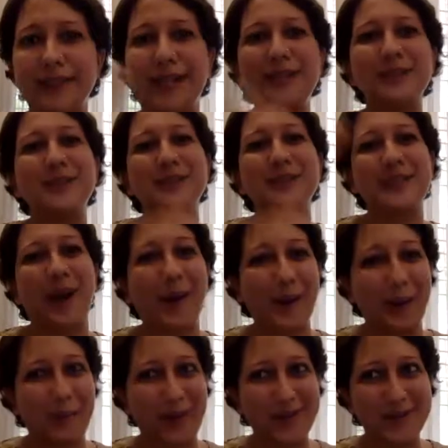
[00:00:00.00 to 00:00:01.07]
right? So the
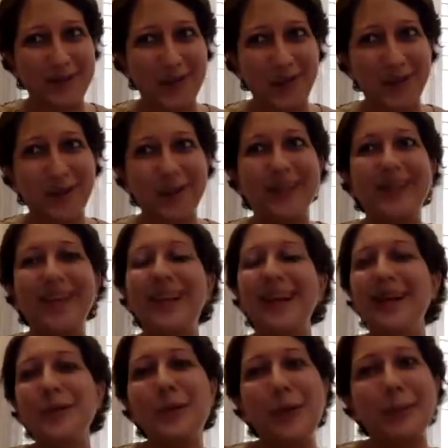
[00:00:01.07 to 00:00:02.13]
startup has grown.
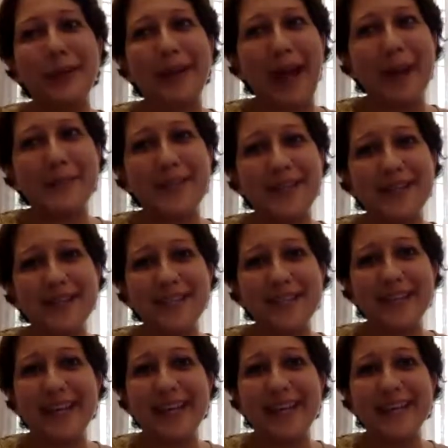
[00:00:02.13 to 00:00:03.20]
You're perhaps at a
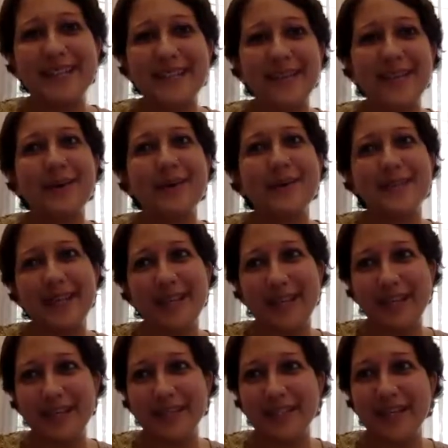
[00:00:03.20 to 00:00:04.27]
Series C or
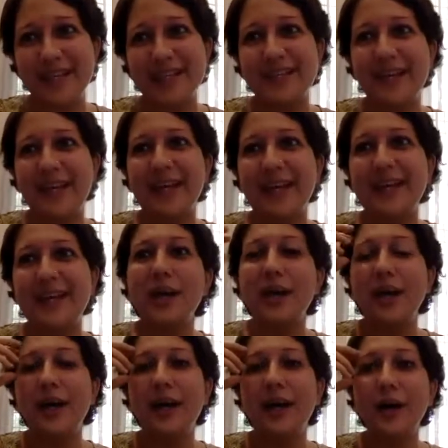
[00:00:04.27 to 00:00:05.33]
Series D stage.
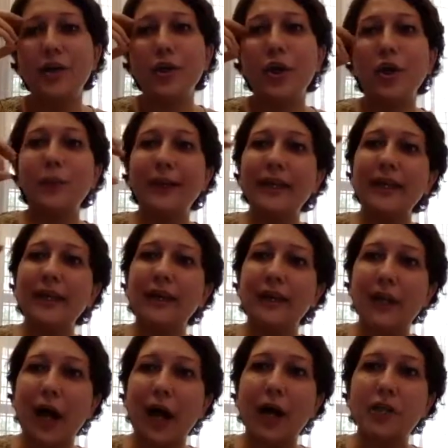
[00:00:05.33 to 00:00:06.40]
You're doing a
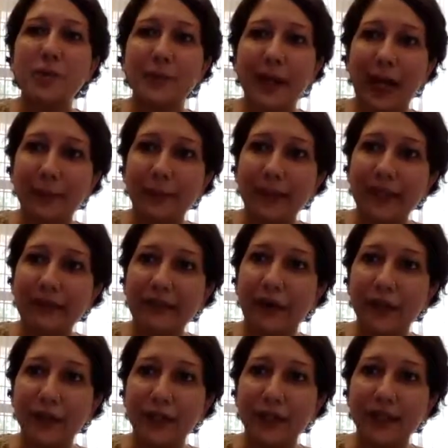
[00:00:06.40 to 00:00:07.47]
large primary
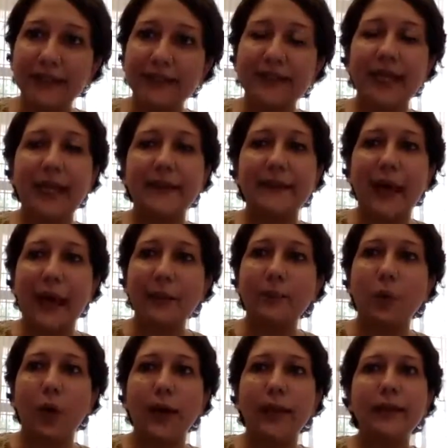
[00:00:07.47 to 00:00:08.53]
fundraise. And at that
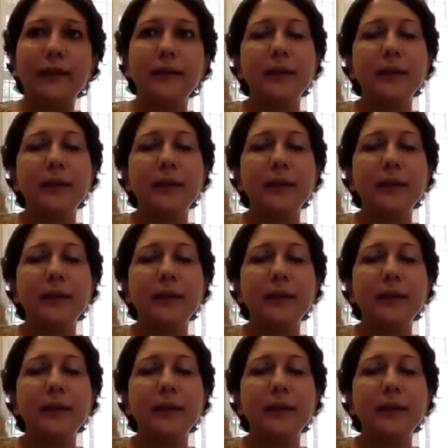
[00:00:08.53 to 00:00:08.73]
point,